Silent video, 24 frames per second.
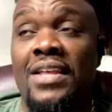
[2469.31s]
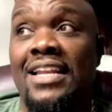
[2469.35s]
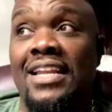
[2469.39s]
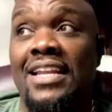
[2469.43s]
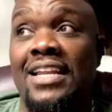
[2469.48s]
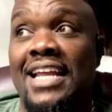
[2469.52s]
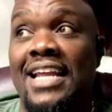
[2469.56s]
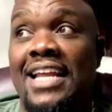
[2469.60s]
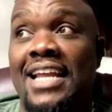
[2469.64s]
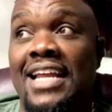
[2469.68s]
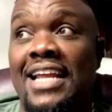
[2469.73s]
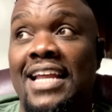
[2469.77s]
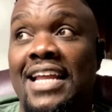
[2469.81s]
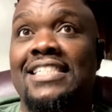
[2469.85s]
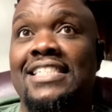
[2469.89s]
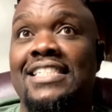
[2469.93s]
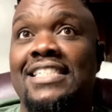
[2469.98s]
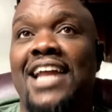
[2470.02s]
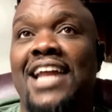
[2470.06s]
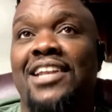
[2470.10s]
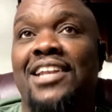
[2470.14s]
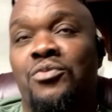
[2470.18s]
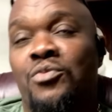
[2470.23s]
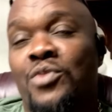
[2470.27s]
Now he's
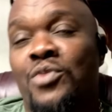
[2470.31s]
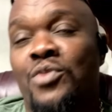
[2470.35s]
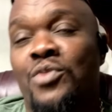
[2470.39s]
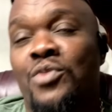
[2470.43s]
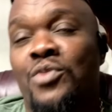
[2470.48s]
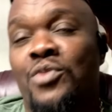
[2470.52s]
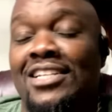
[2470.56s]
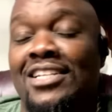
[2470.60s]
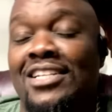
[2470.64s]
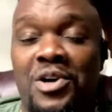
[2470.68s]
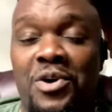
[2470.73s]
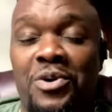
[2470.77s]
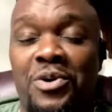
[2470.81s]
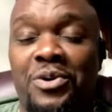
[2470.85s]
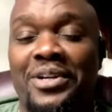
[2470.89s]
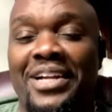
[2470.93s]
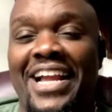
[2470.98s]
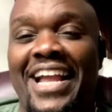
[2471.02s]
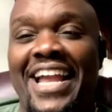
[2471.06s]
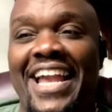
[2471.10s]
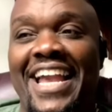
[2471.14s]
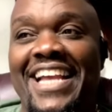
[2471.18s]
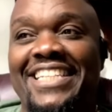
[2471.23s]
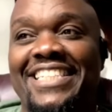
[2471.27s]
gotten weak in his older
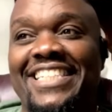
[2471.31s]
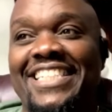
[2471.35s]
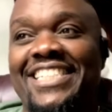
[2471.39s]
age.